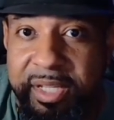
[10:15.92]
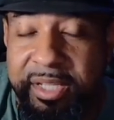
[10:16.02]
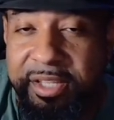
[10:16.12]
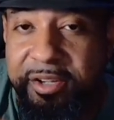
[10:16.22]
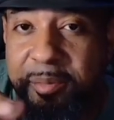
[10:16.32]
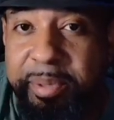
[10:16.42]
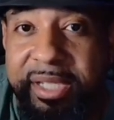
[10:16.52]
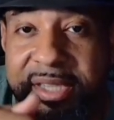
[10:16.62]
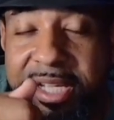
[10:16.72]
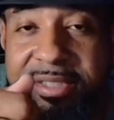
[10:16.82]
Then you're going to
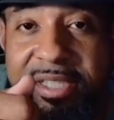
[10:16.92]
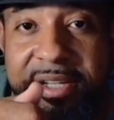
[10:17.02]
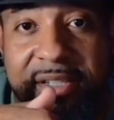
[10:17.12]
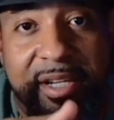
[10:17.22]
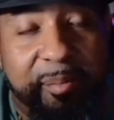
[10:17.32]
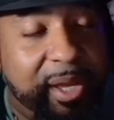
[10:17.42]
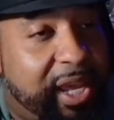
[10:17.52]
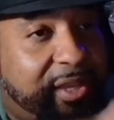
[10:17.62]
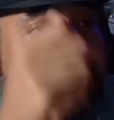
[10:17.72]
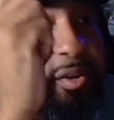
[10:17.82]
pick that tongue up
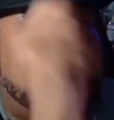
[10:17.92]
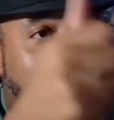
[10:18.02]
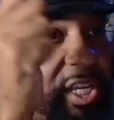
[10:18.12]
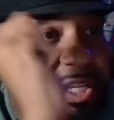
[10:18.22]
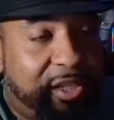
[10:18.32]
and then you're going to shake